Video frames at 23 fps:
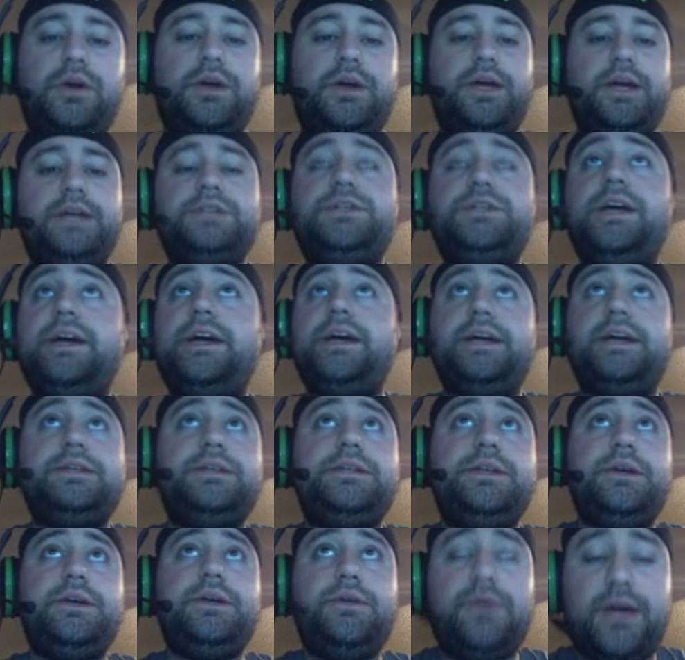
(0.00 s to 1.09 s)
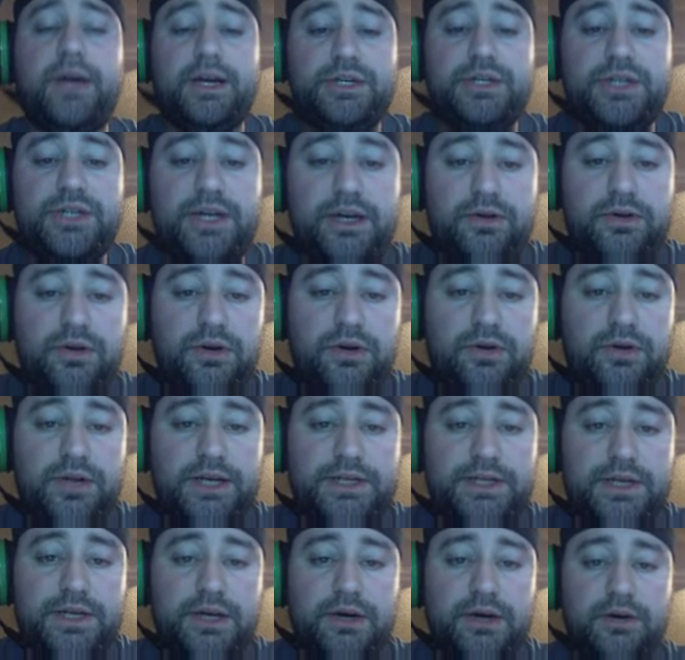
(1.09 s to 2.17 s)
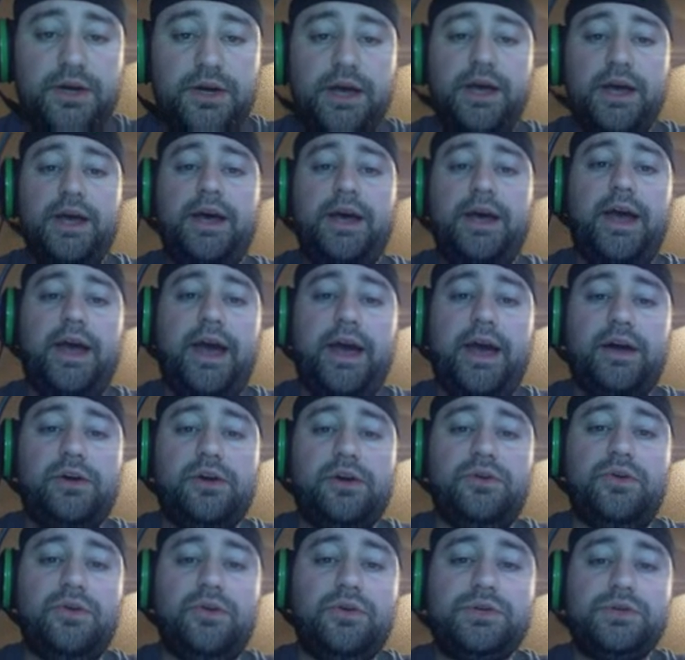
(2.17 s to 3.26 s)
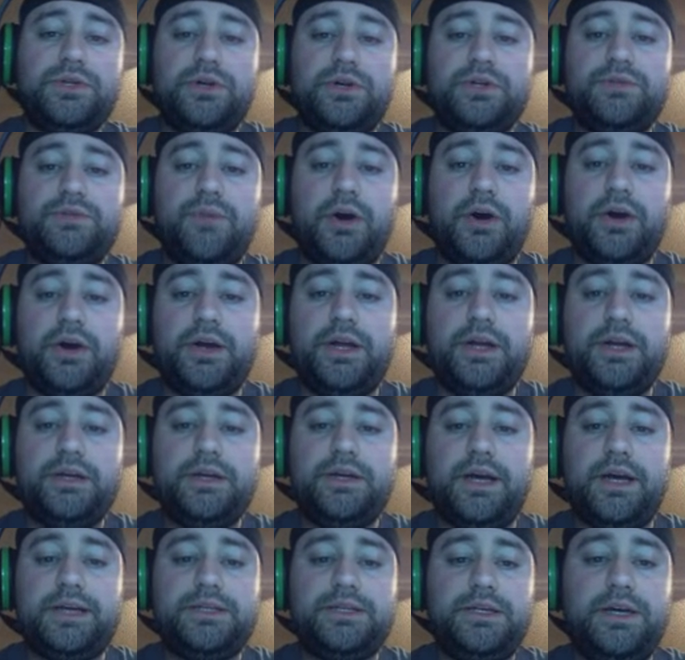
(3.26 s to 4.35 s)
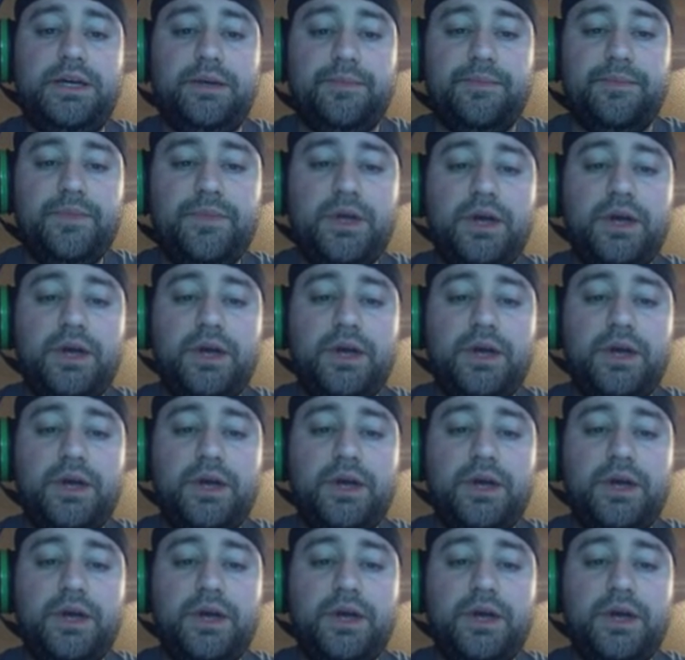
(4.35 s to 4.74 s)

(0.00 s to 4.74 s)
Hashtag SEO, hashtag local SEO, at Google, search marketing, SEM.